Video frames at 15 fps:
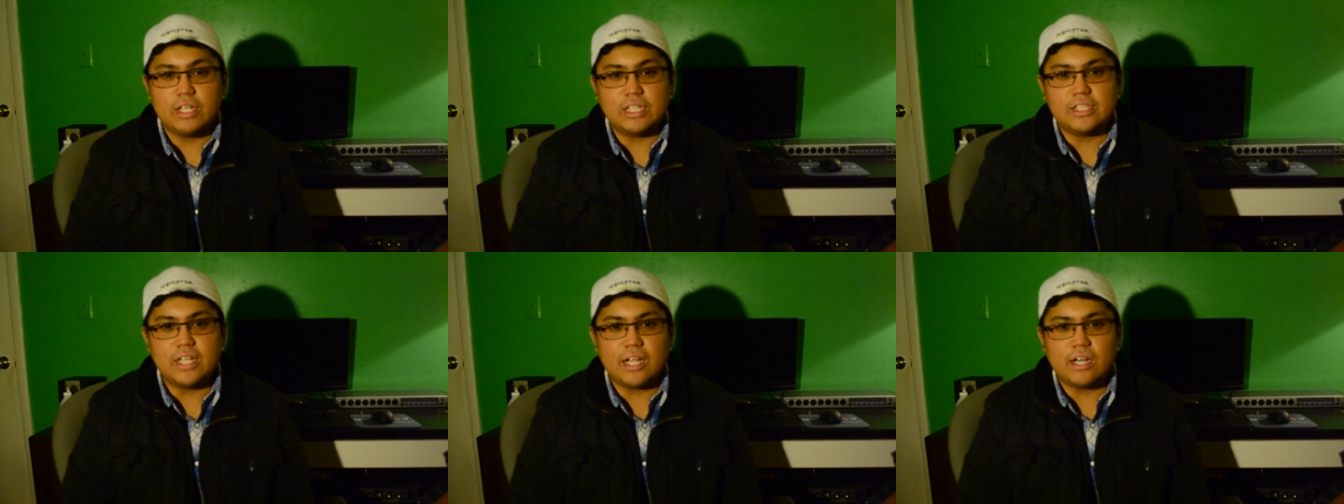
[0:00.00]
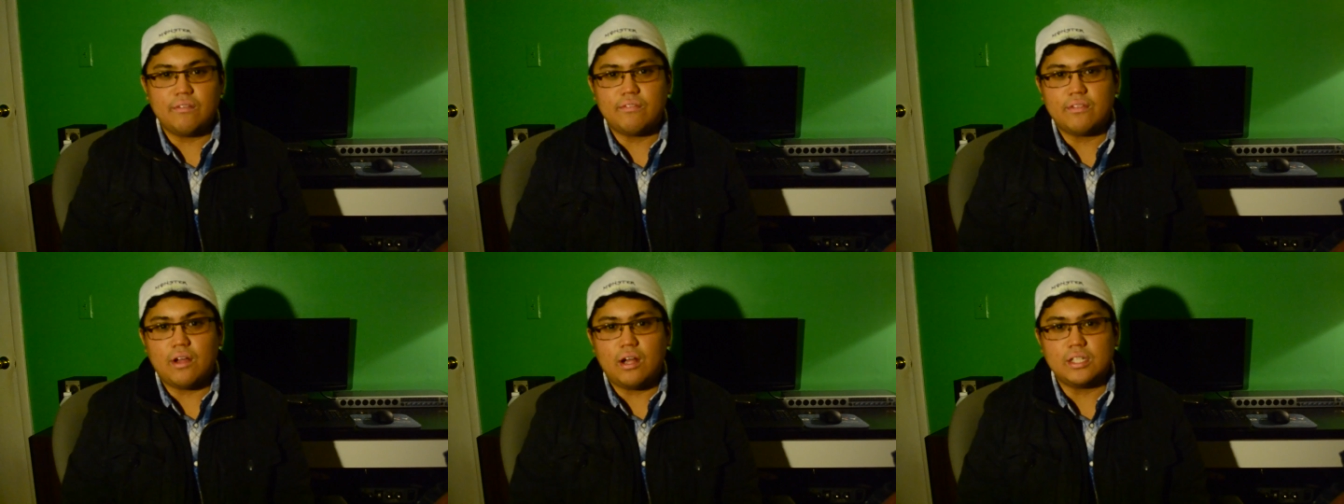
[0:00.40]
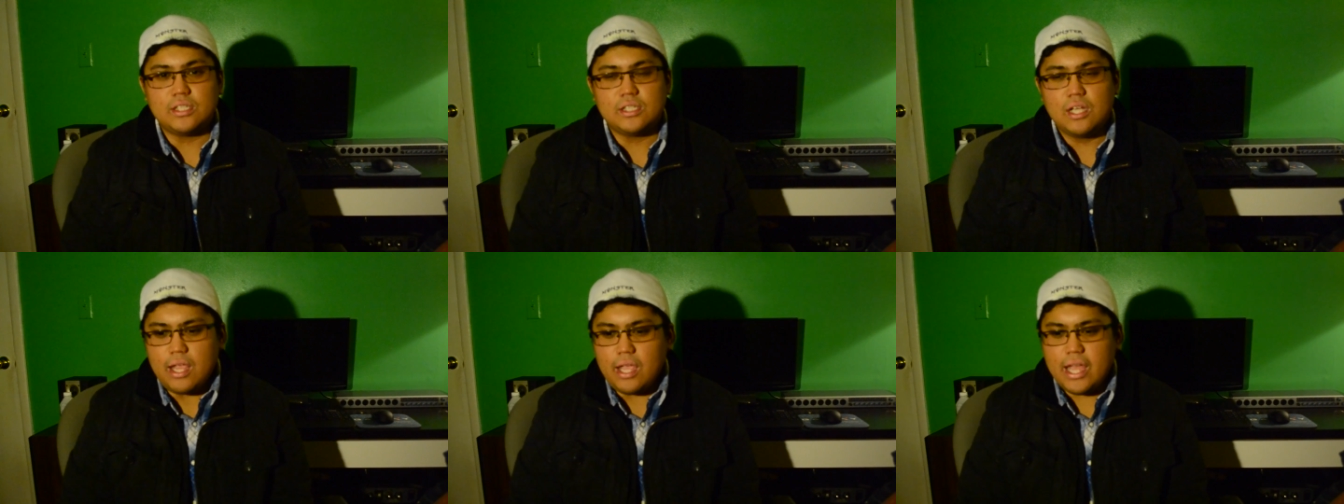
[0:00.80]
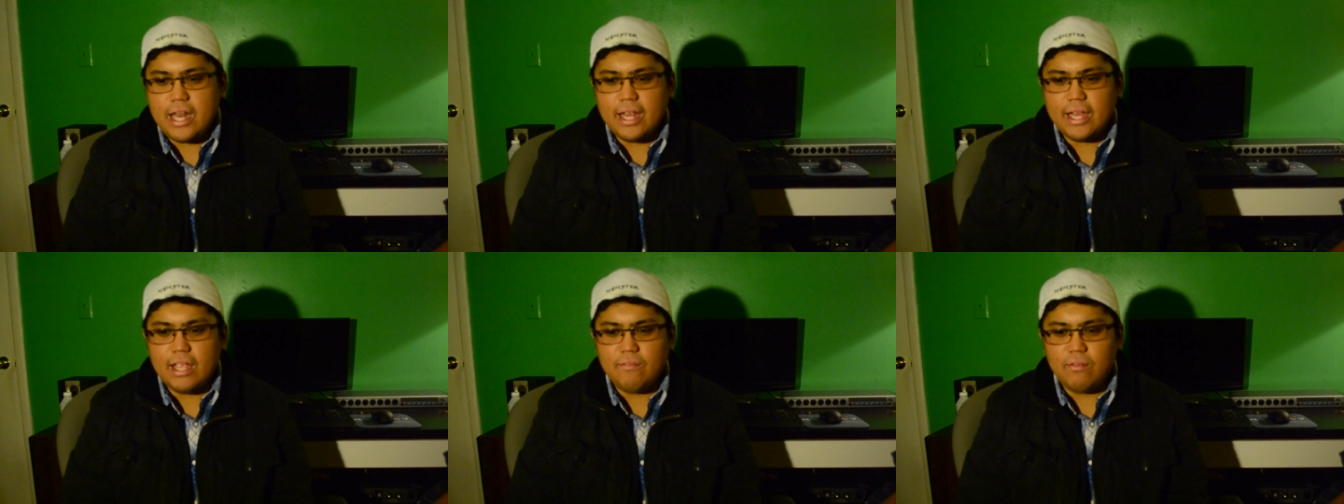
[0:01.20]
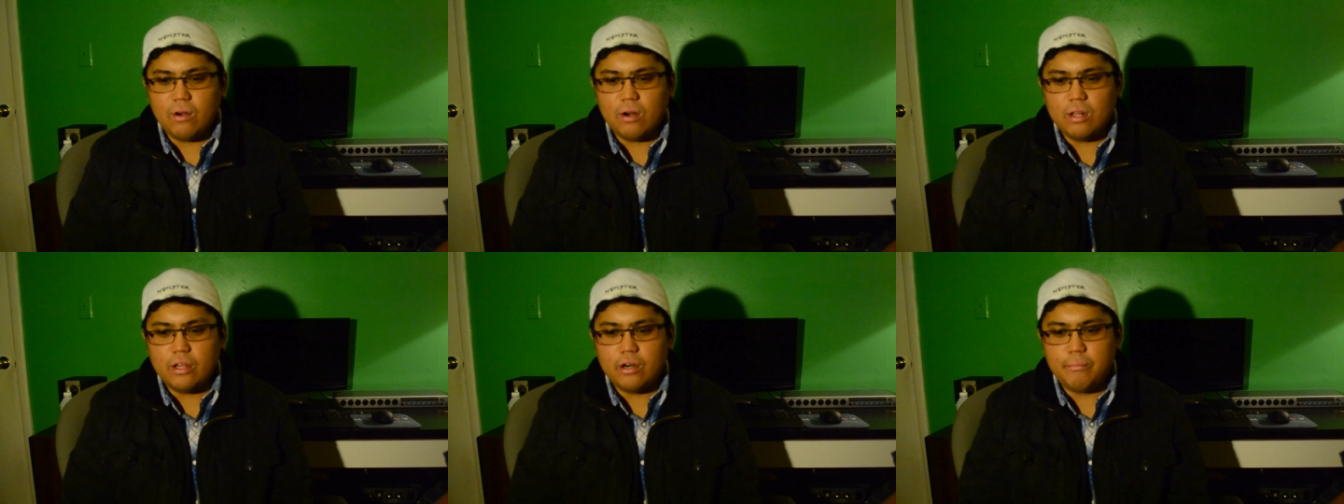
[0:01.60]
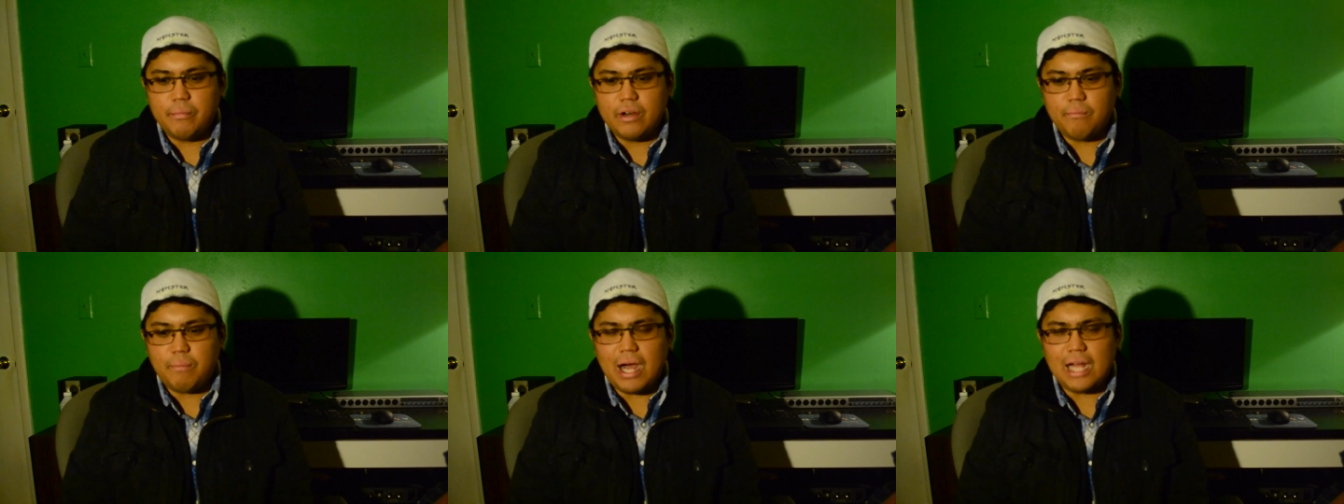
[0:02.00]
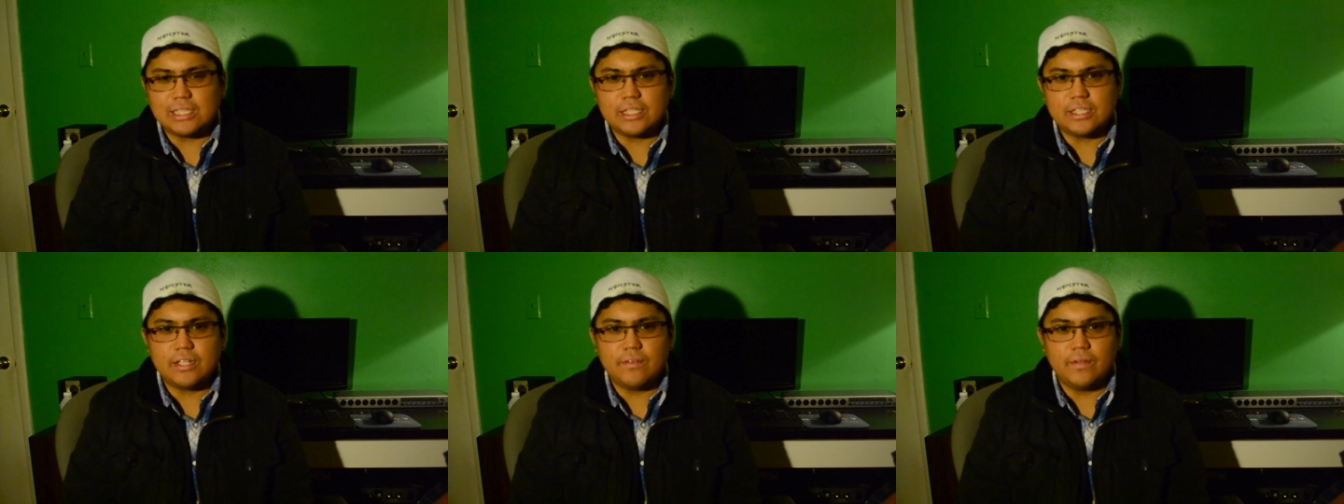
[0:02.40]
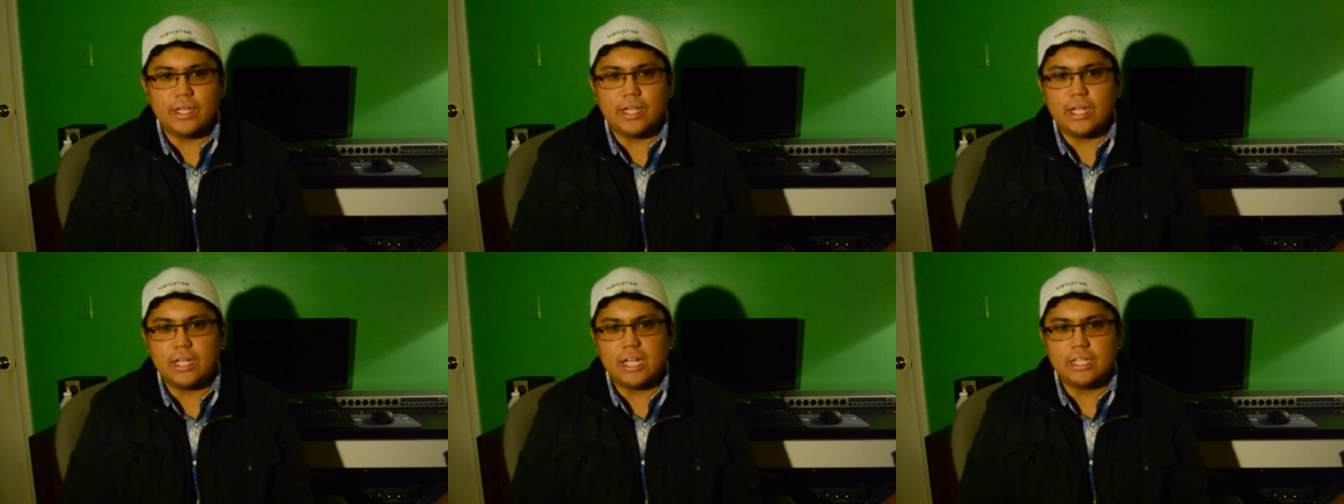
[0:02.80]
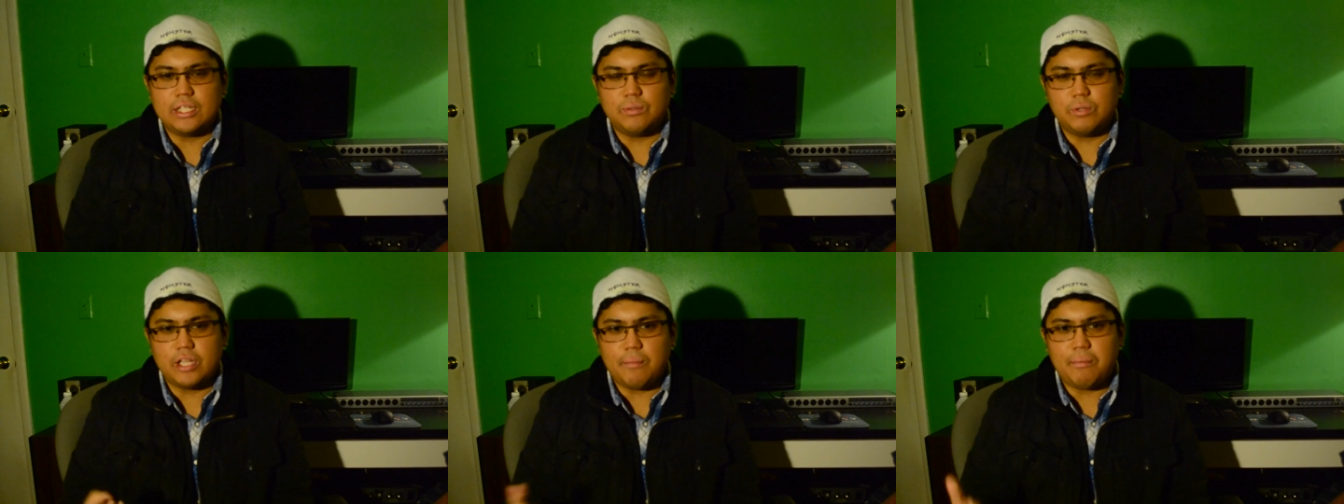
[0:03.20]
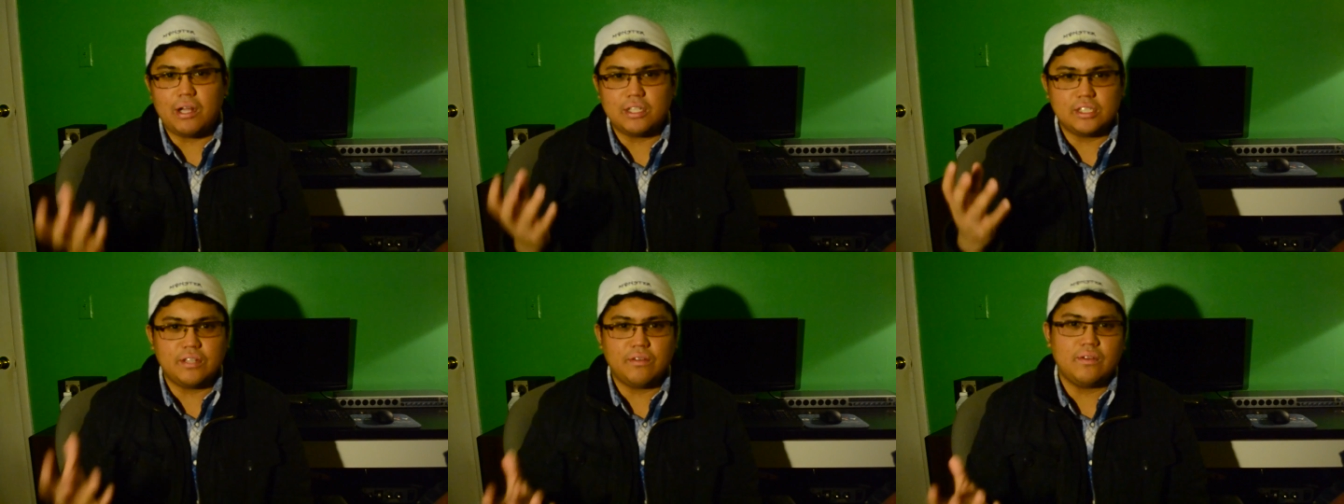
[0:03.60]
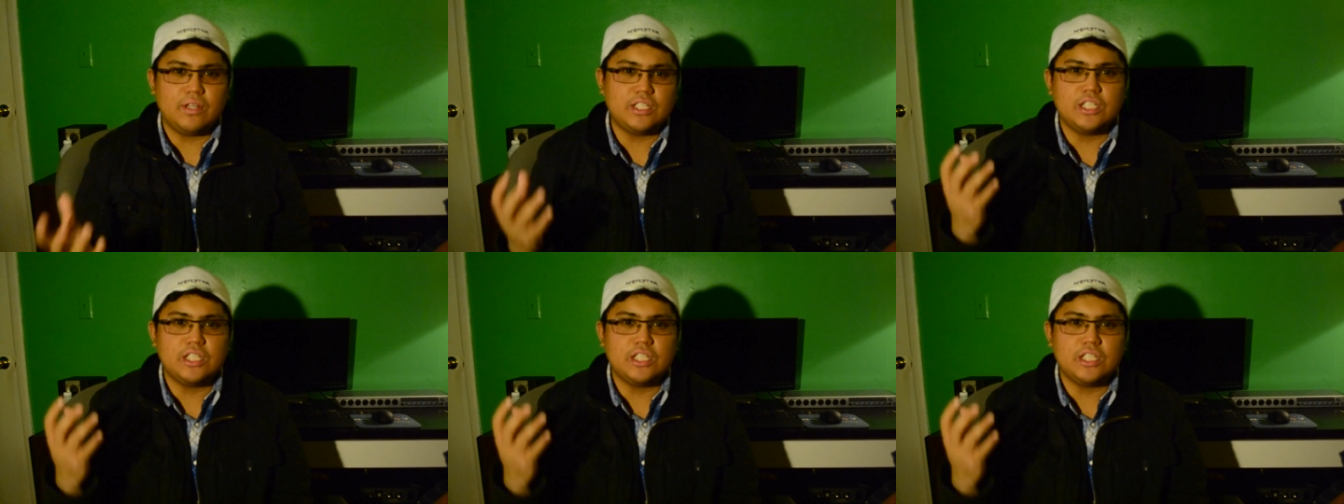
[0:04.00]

these negative thoughts. And it gave her a little bit of positivity, and with that positivity,